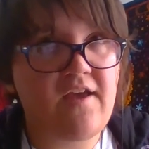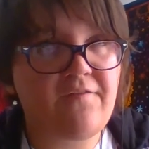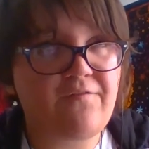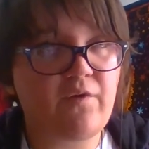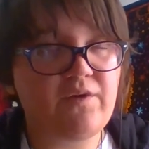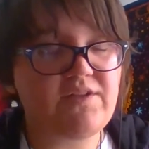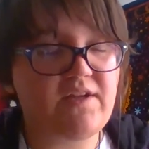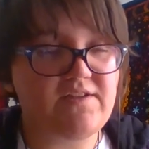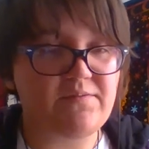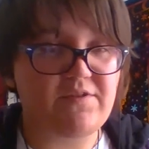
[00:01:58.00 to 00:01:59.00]
focus
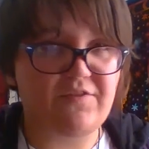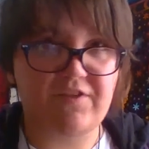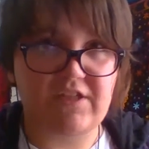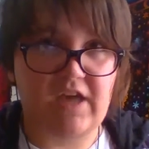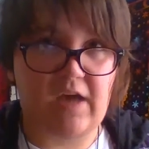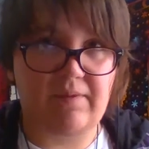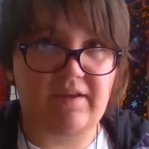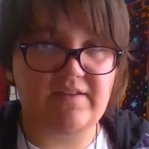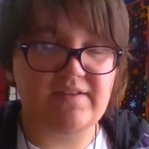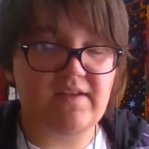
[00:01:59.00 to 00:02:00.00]
on some different
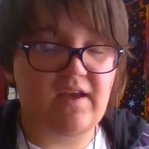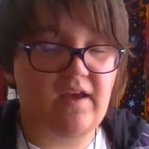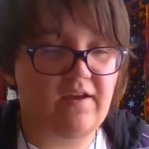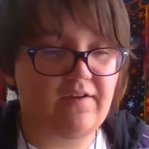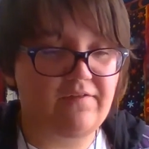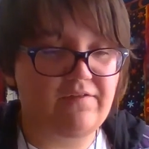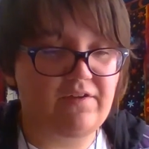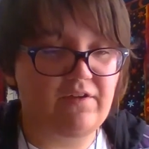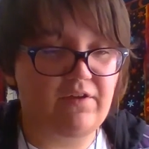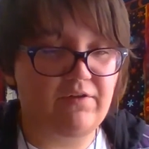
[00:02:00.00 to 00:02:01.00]
topics of, you
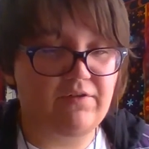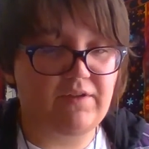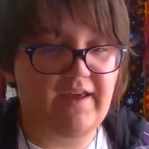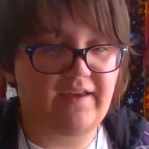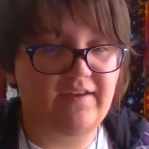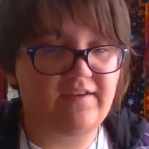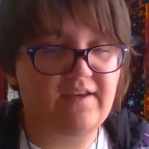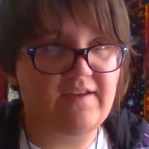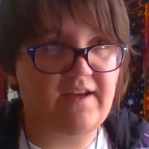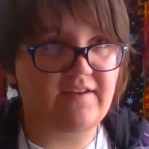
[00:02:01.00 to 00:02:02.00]
know, like
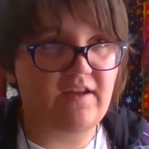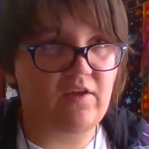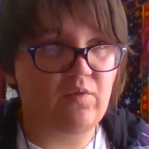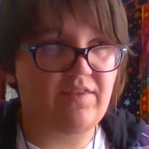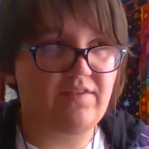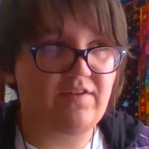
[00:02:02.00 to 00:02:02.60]
connecting with different